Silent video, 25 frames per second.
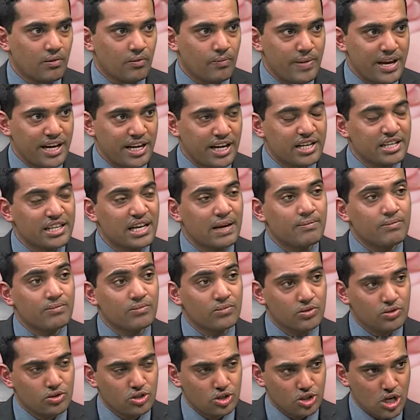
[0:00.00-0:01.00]
making
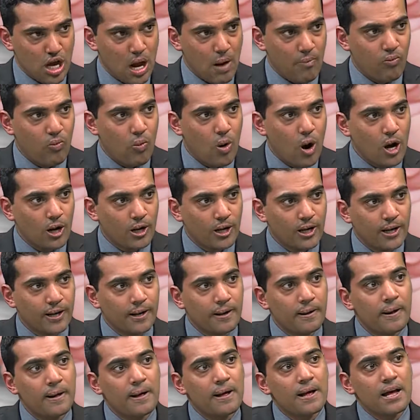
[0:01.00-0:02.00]
them to stop
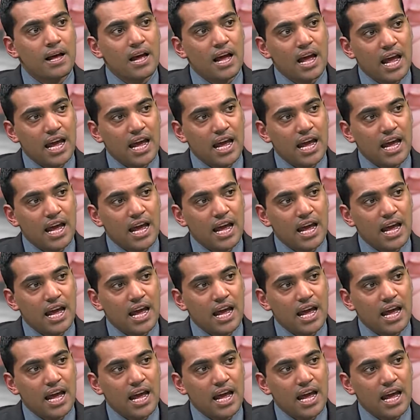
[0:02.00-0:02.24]
walking,